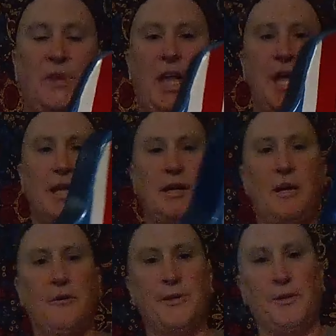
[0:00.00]
And
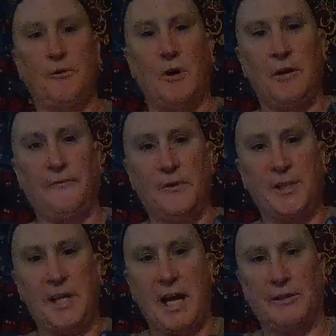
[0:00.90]
I also got a
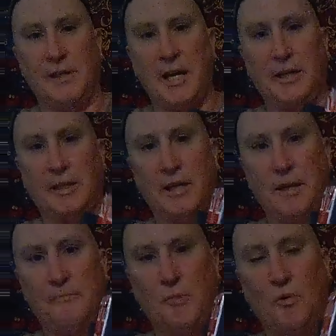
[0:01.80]
first act neck, and
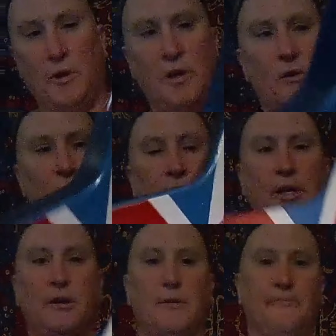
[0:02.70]
I bolted it on
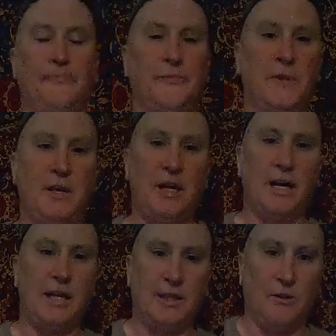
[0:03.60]
here.
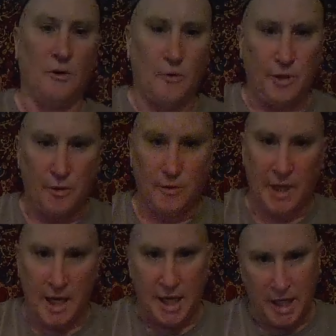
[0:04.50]
I did the whole
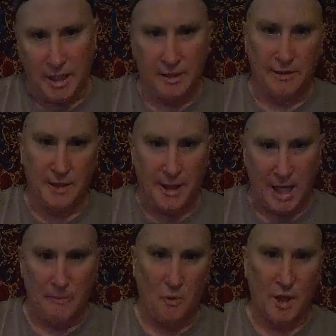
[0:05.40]
UK
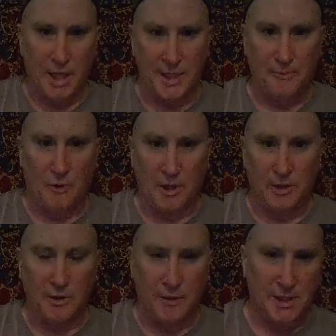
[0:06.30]
theme on this one,
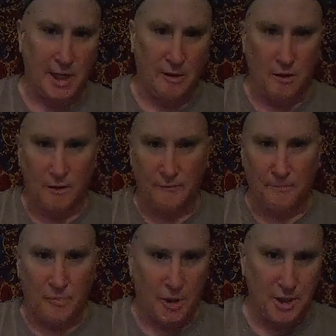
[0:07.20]
because I love
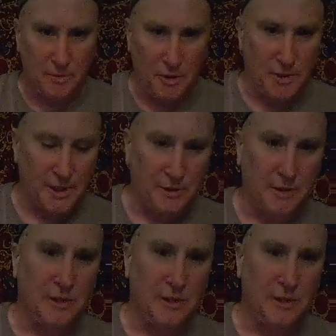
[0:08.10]
British music.